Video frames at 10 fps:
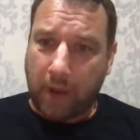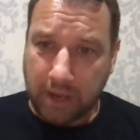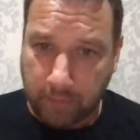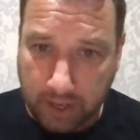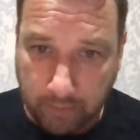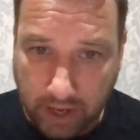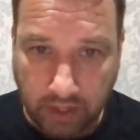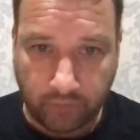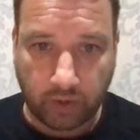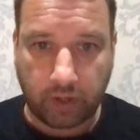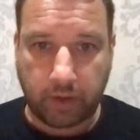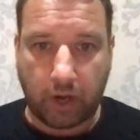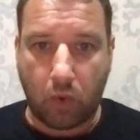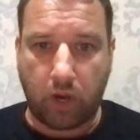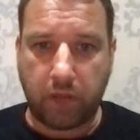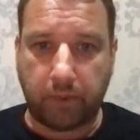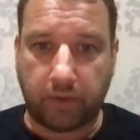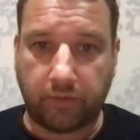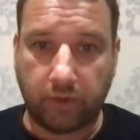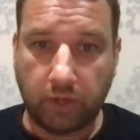and pay big money for
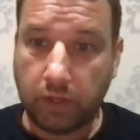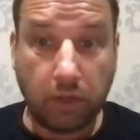goalkeepers.